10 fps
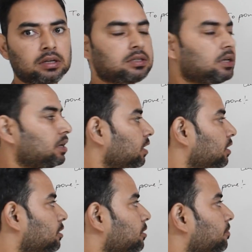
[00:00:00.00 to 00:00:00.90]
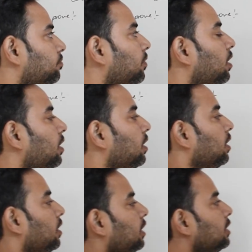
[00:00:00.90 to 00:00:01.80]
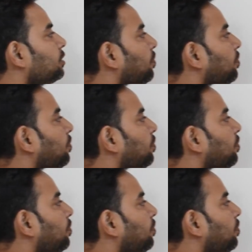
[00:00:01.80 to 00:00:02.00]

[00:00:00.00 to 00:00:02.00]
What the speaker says: circles, is